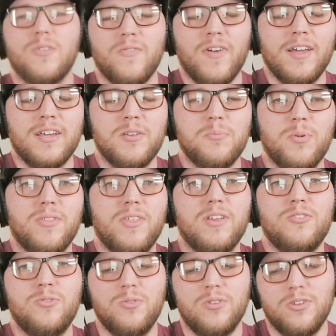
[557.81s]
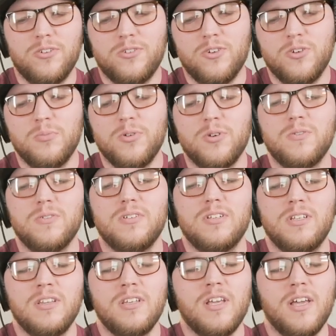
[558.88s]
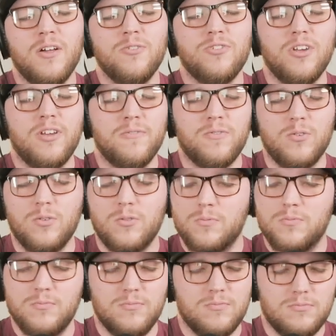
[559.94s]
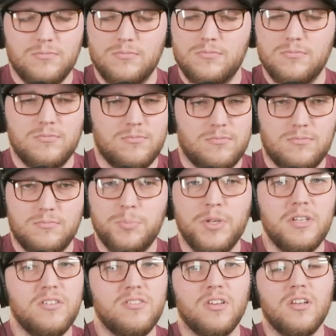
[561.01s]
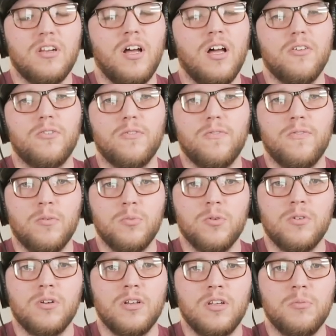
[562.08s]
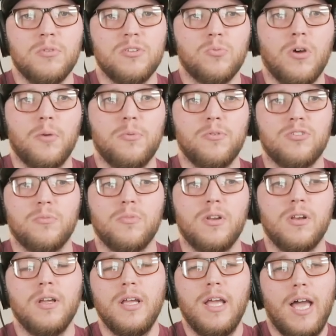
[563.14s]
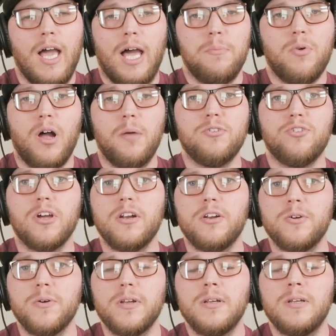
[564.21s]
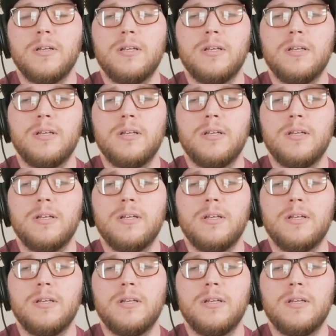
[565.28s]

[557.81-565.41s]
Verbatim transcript: If I could put that 2-liter turbo in the LJ for pennies on the dollar from doing a Hemi swap or something, I'd probably try to do it.